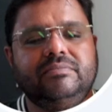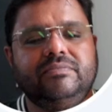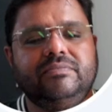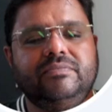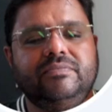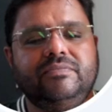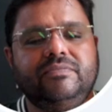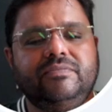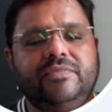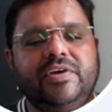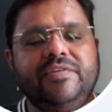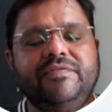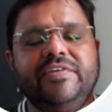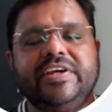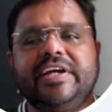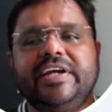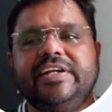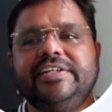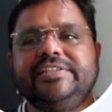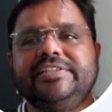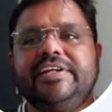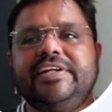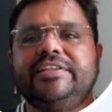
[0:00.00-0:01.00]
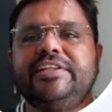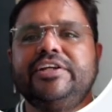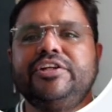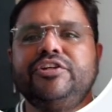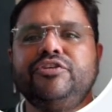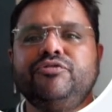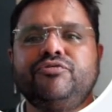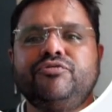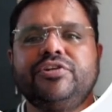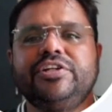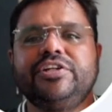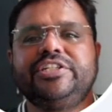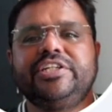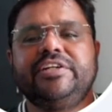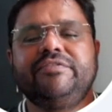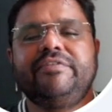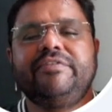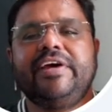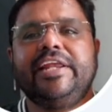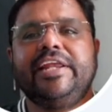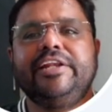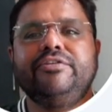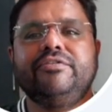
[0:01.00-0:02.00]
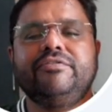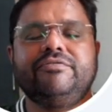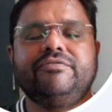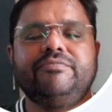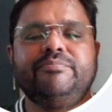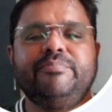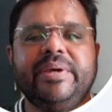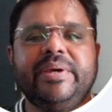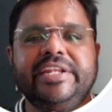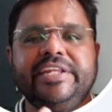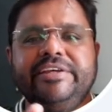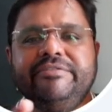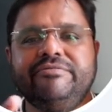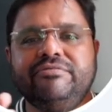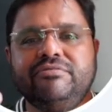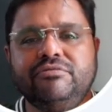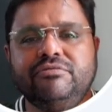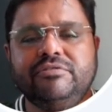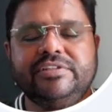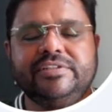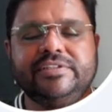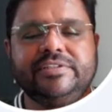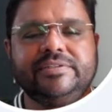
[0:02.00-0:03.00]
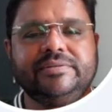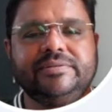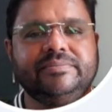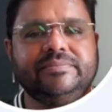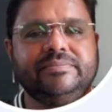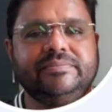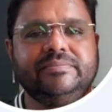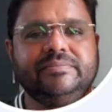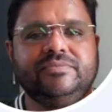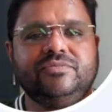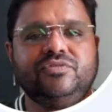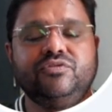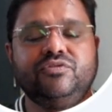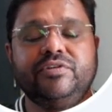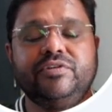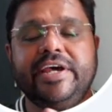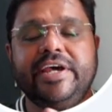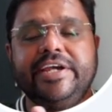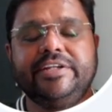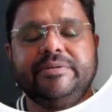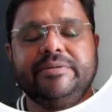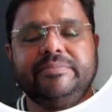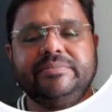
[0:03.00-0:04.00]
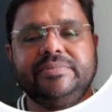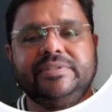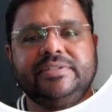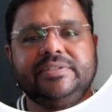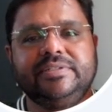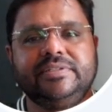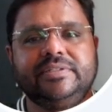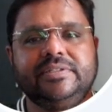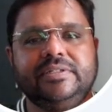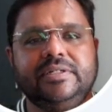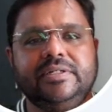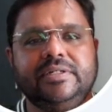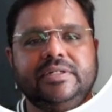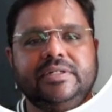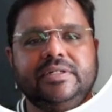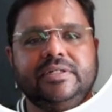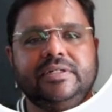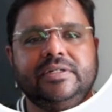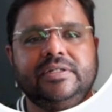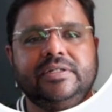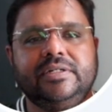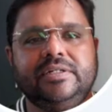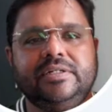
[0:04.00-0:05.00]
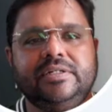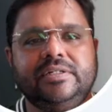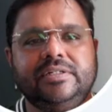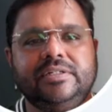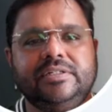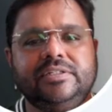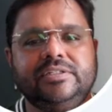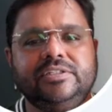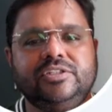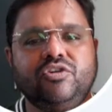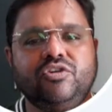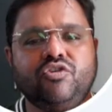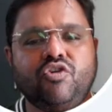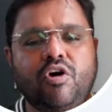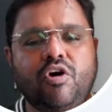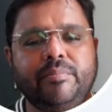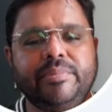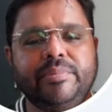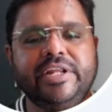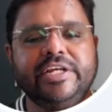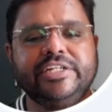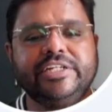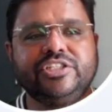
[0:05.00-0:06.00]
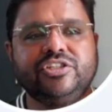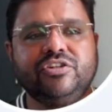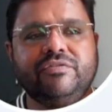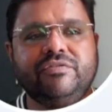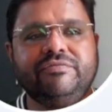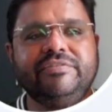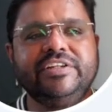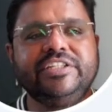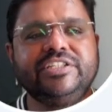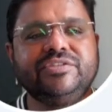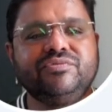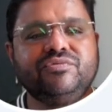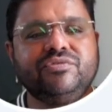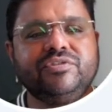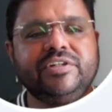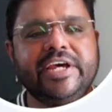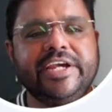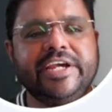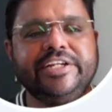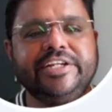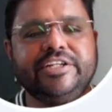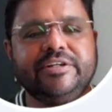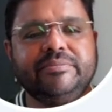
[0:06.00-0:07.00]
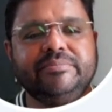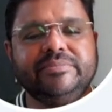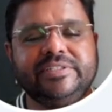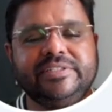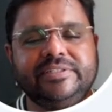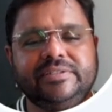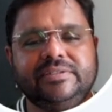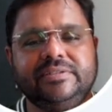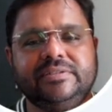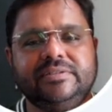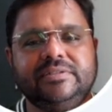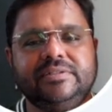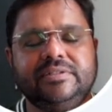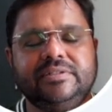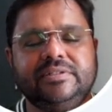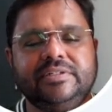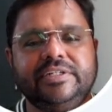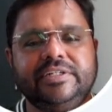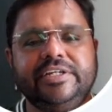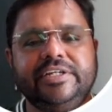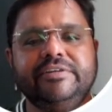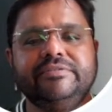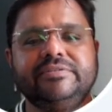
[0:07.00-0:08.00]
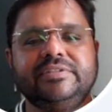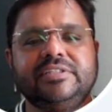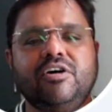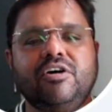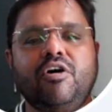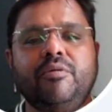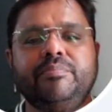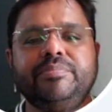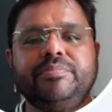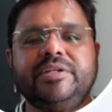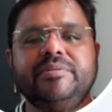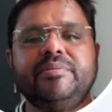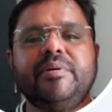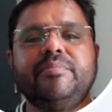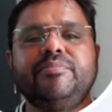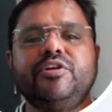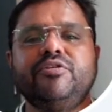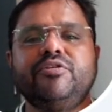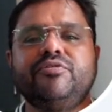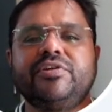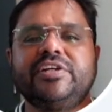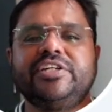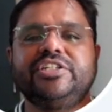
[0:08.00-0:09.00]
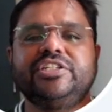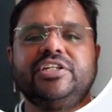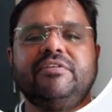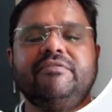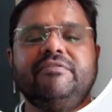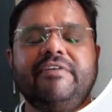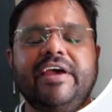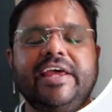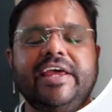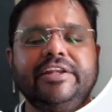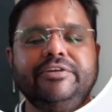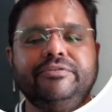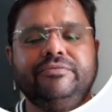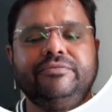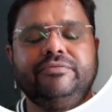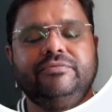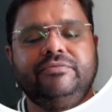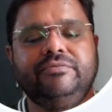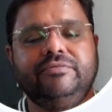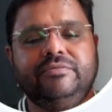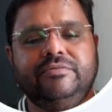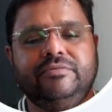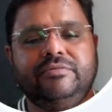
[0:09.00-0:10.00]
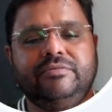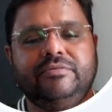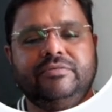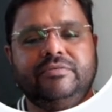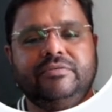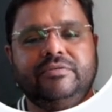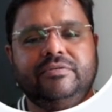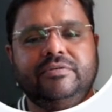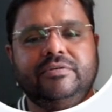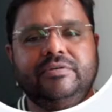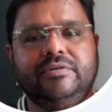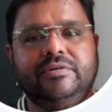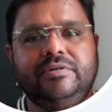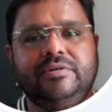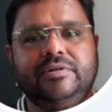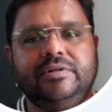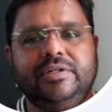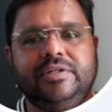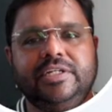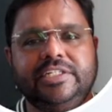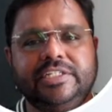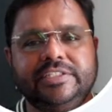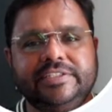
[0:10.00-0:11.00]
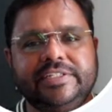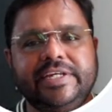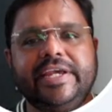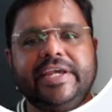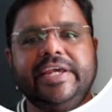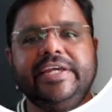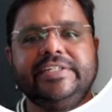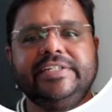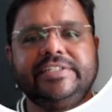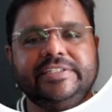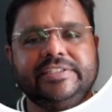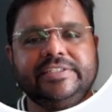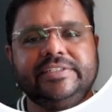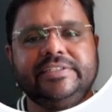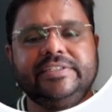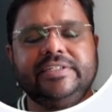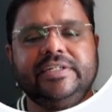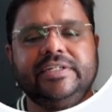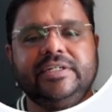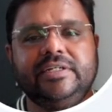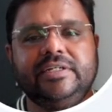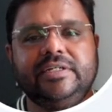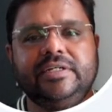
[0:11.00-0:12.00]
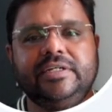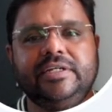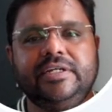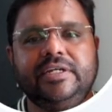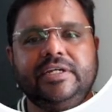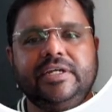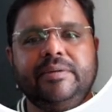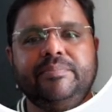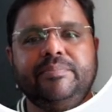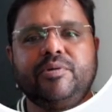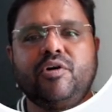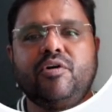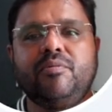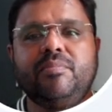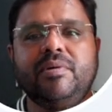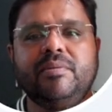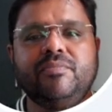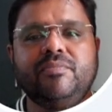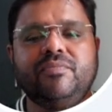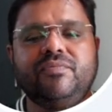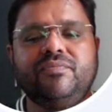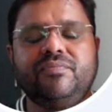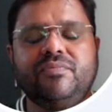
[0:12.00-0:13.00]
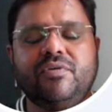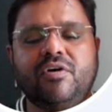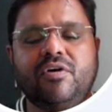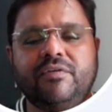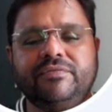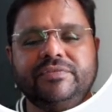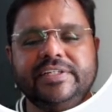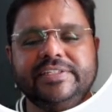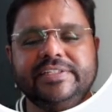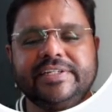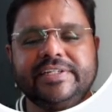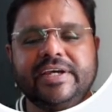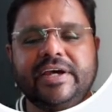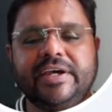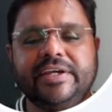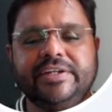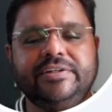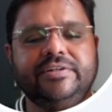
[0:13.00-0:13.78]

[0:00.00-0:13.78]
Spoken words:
when we consider the nutrition value of many food items, so combination of which food items gives the optimum nutritional value, which is again a problem of this kind.